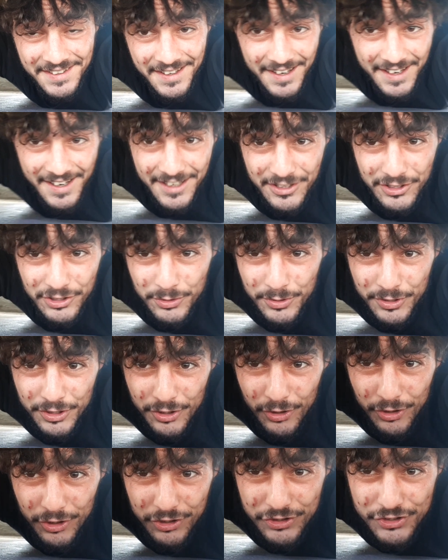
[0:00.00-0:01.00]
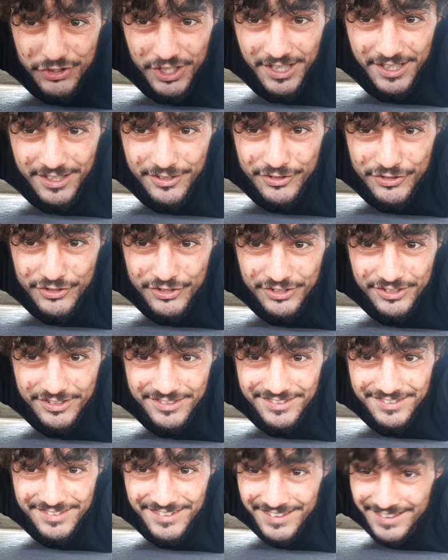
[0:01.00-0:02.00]
and doing an oil change,
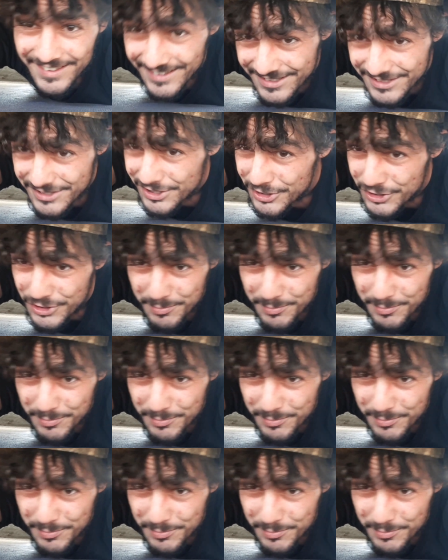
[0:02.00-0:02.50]
such